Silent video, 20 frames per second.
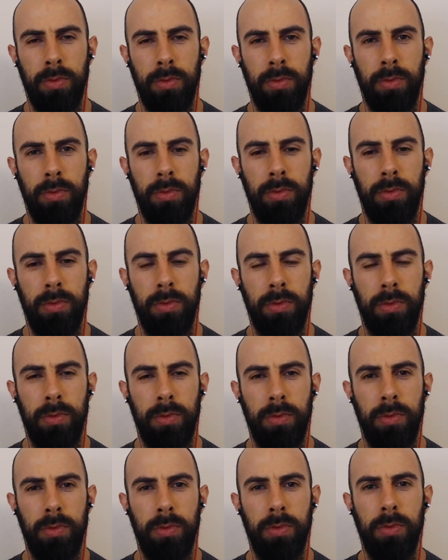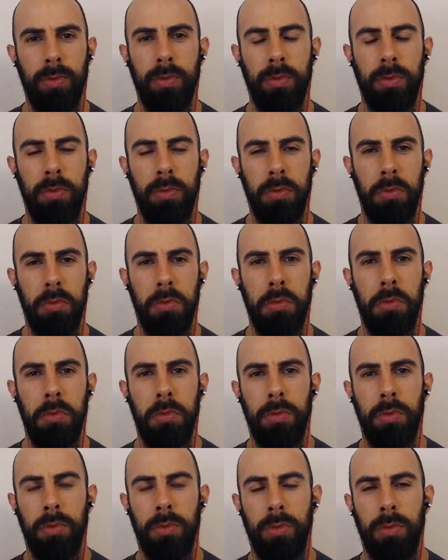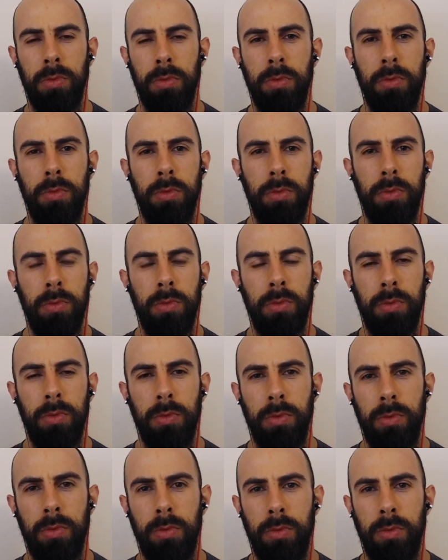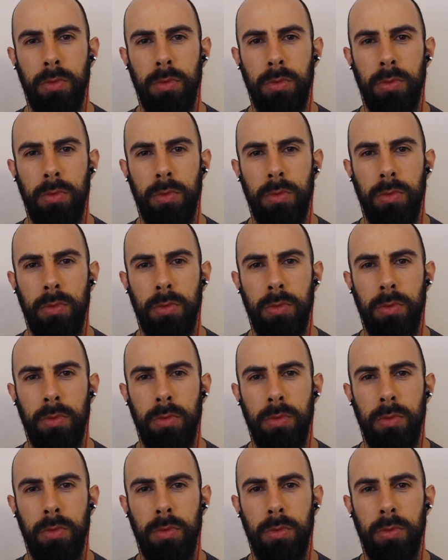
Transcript: [no speech]